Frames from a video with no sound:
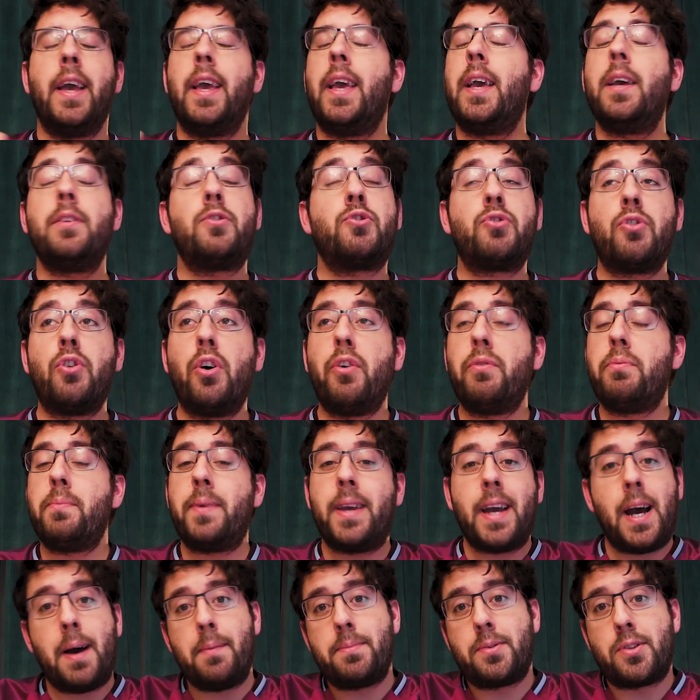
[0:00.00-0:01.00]
It drove
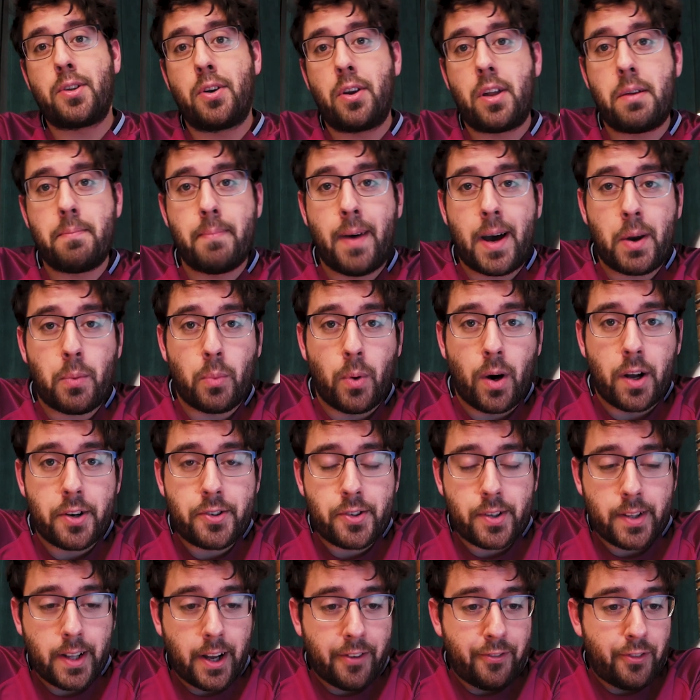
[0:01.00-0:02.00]
me absolutely mad
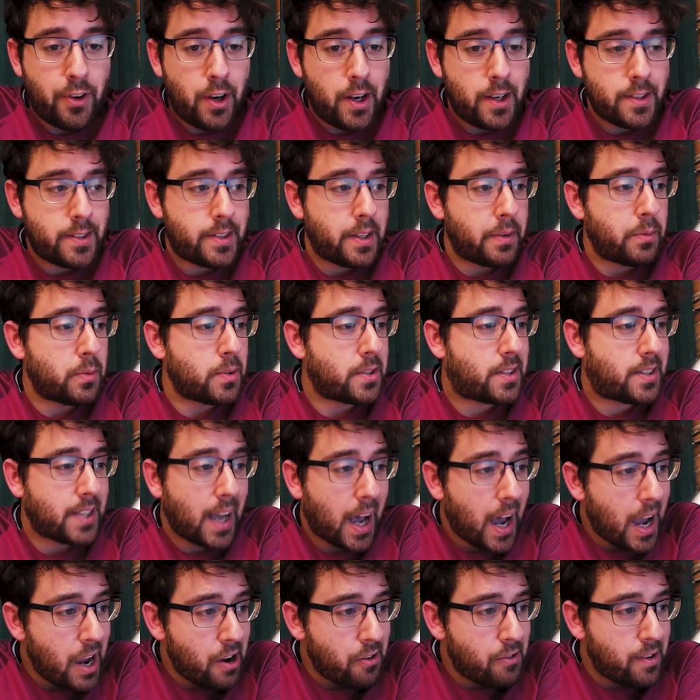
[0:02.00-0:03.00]
watching that first. It was
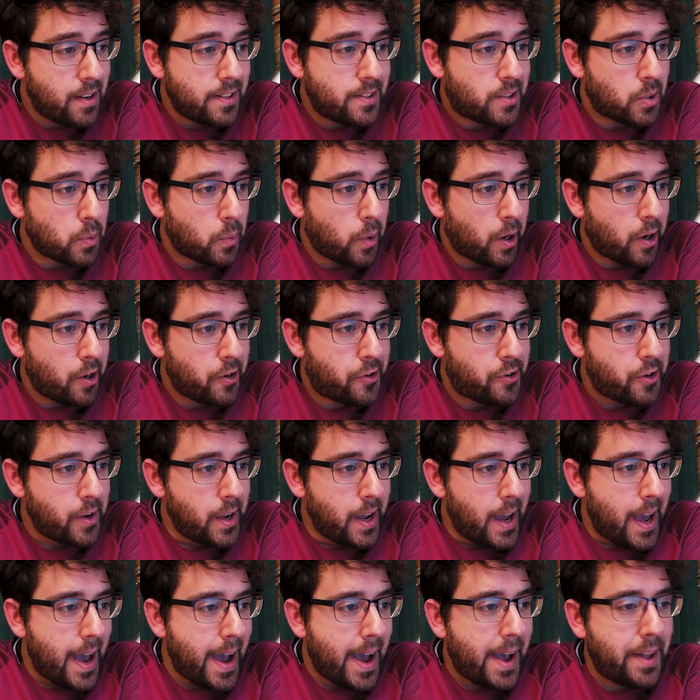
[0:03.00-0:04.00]
tiring to watch,
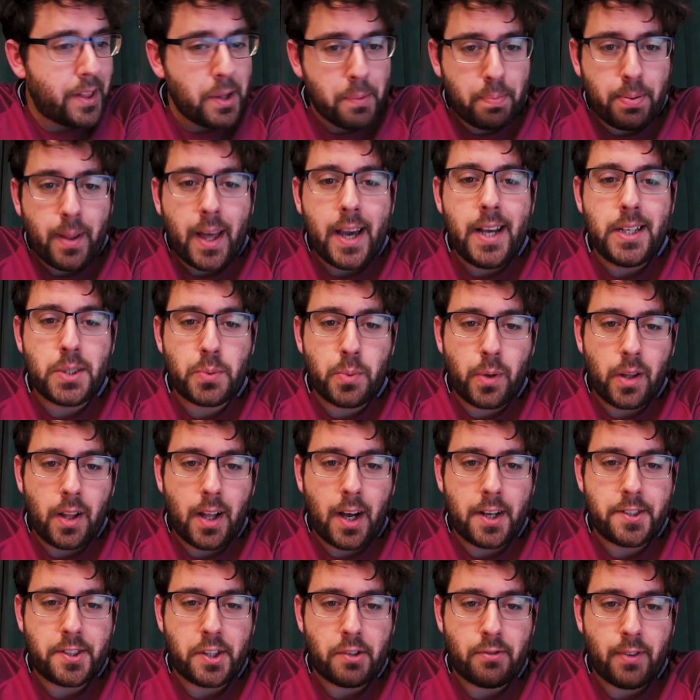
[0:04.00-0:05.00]
and the players were
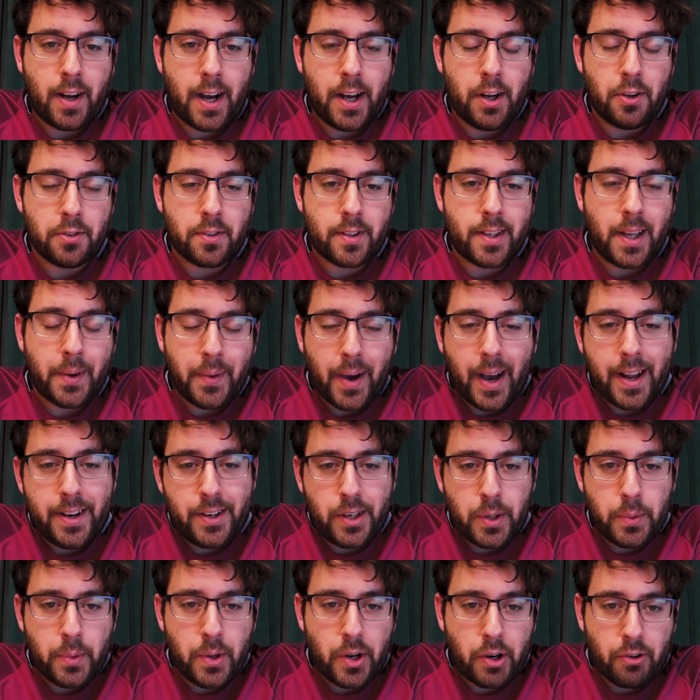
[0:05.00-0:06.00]
largely rattled. Now, I
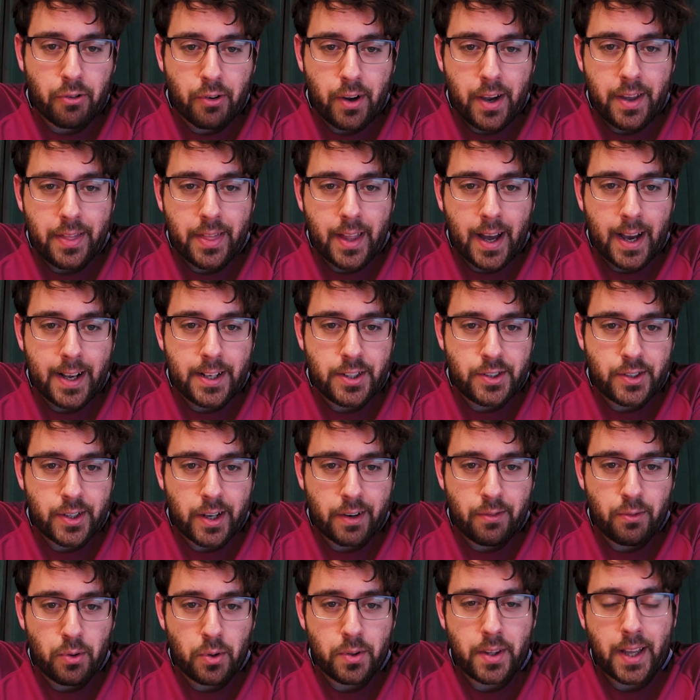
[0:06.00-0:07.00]
do agree that, in
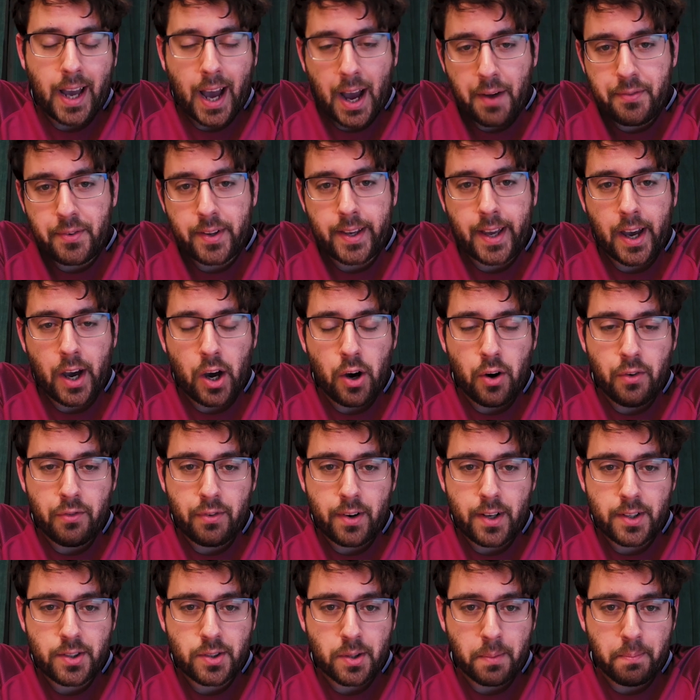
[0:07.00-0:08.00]
general, they have to get
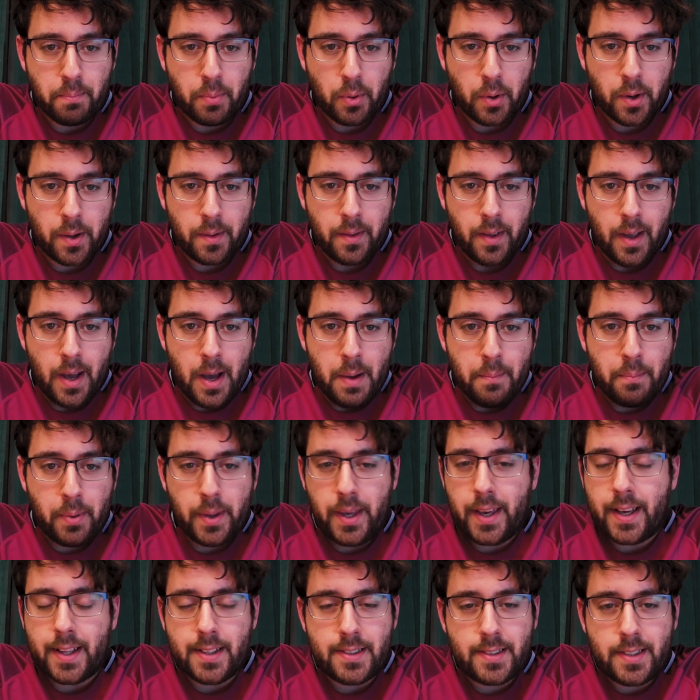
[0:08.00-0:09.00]
over it at some point,
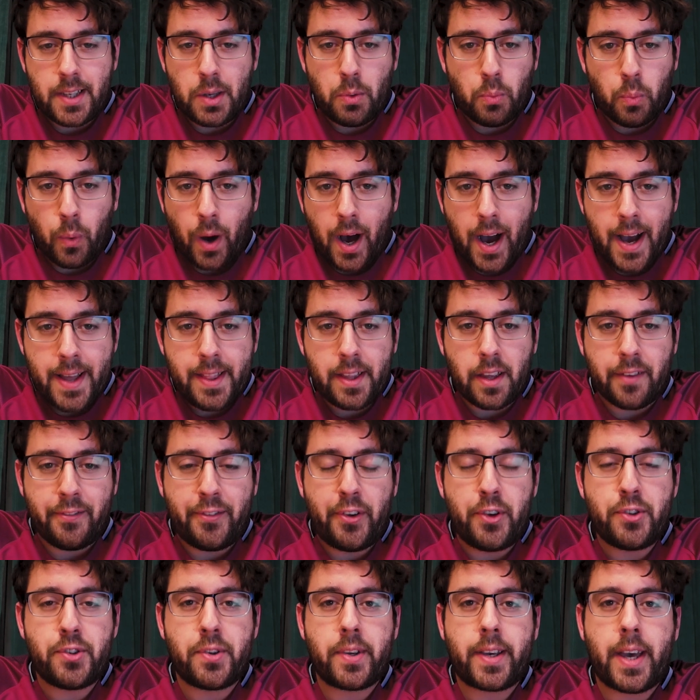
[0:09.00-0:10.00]
but you can see why the
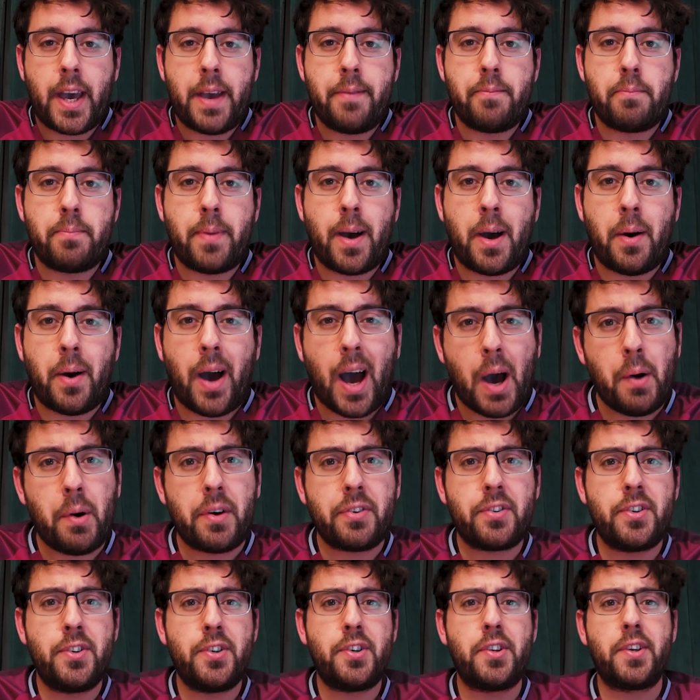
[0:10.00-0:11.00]
confusion came about. How
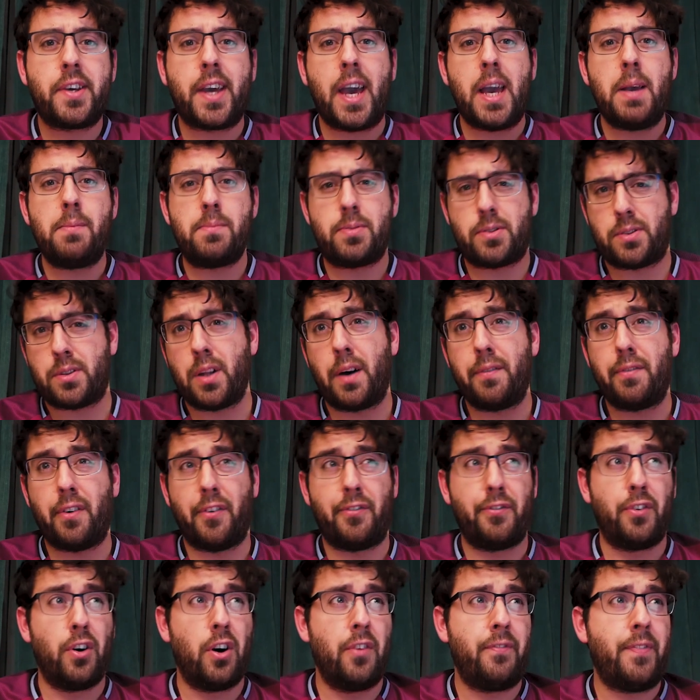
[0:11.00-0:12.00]
often do games stop for
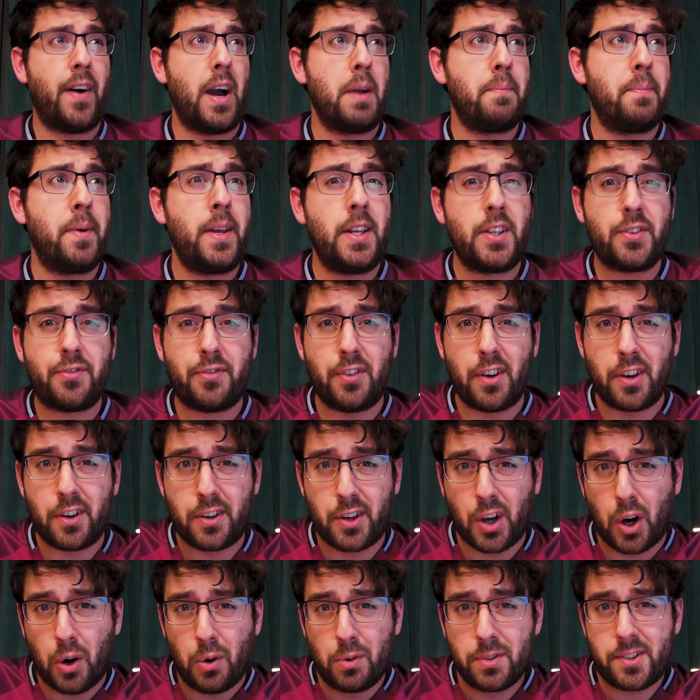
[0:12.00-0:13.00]
4 or 5 minutes for a
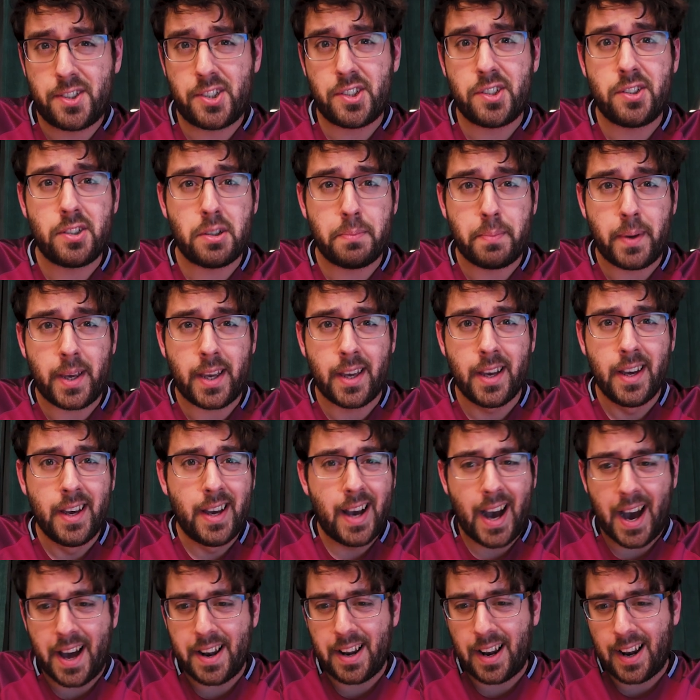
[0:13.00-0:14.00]
goal decision to be
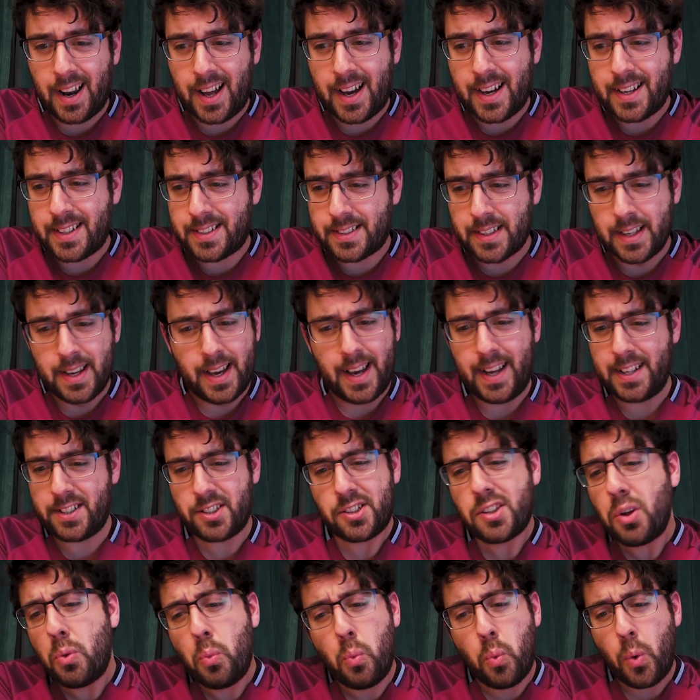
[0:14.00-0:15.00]
analysed? It's
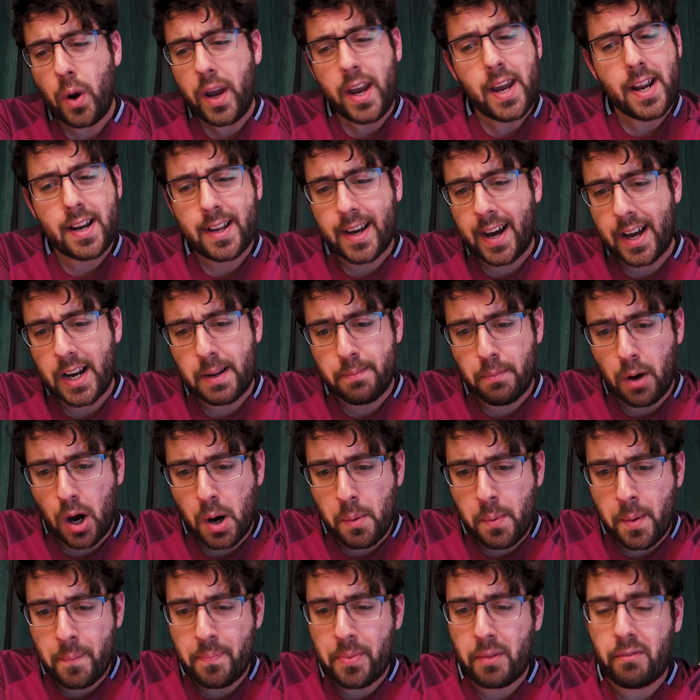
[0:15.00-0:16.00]
just a weird kind of
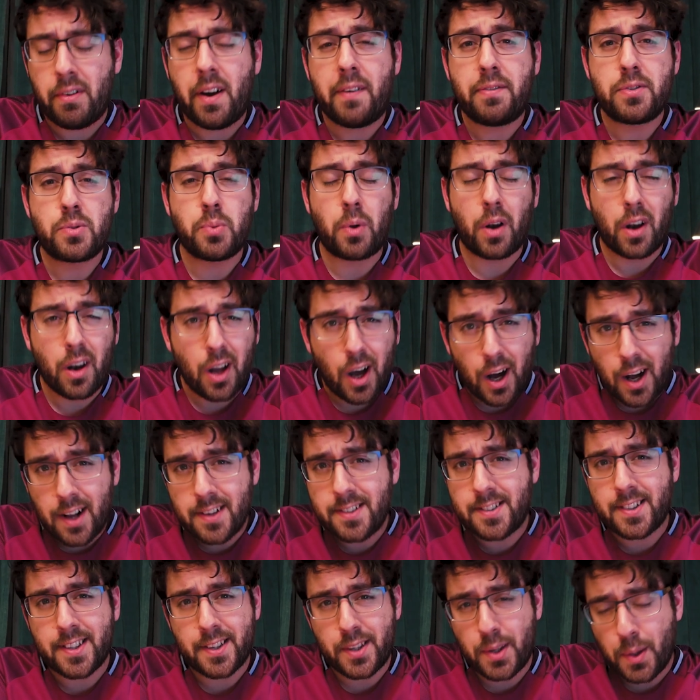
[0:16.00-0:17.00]
moment, and the refs were
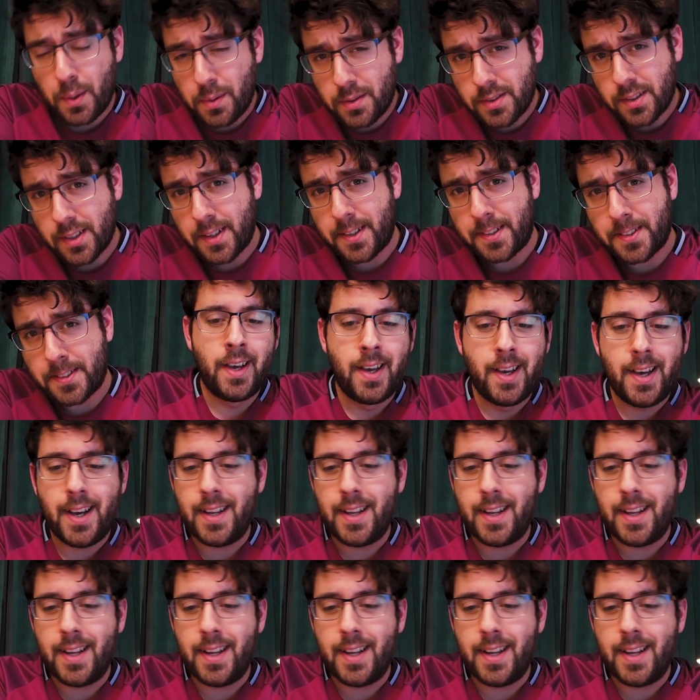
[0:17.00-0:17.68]
largely useless.